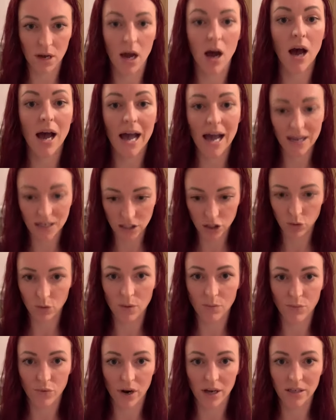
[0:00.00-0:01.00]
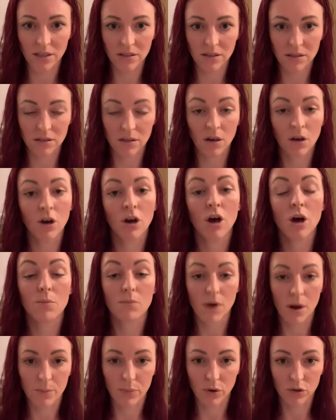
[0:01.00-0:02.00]
I had to embrace my
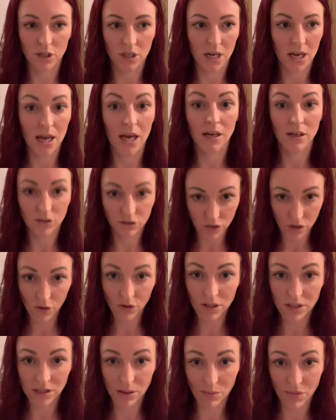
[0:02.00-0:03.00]
body. And I'll tell you something